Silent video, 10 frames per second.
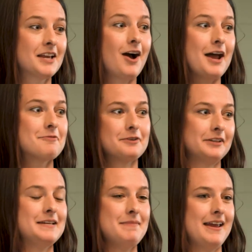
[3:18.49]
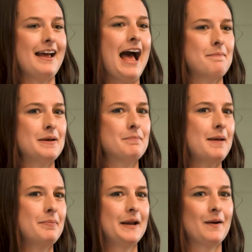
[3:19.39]
God really made it happen
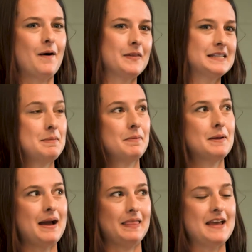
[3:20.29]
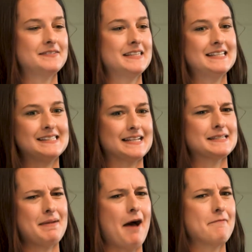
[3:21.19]
by putting all these people in my lives and these
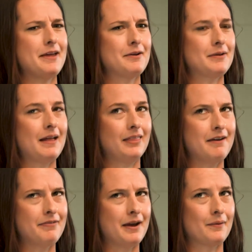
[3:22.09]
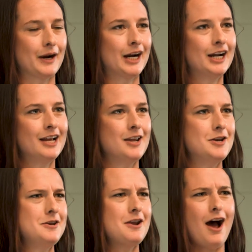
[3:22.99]
things in my life that were
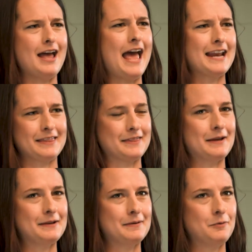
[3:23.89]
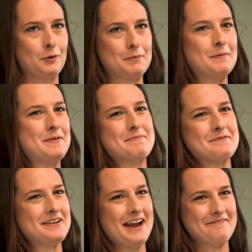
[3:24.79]
not anything that normal
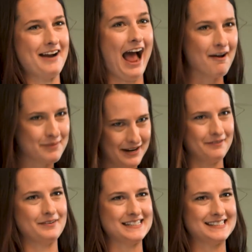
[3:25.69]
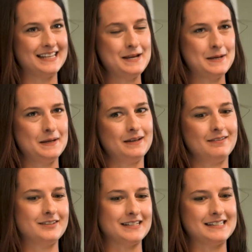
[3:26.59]
people would ever have, but it was
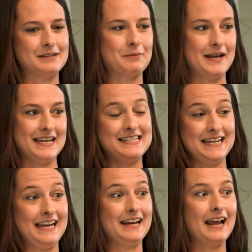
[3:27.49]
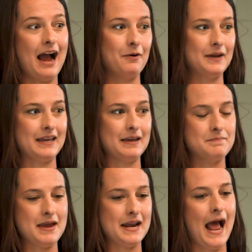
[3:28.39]
just what he did, how he made it